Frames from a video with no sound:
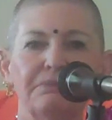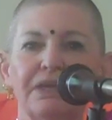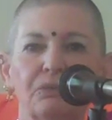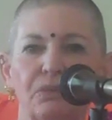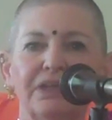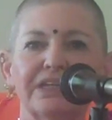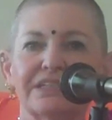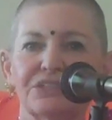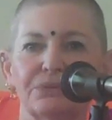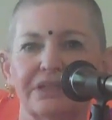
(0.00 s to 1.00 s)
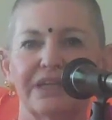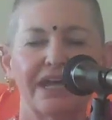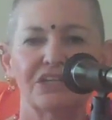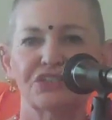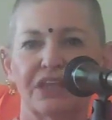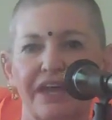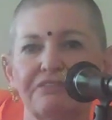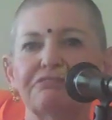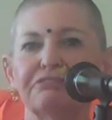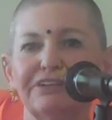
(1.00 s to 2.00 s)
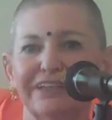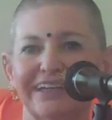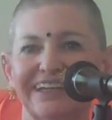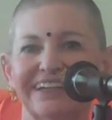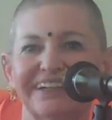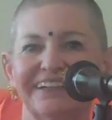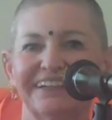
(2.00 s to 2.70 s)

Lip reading: being willing to engage life fully,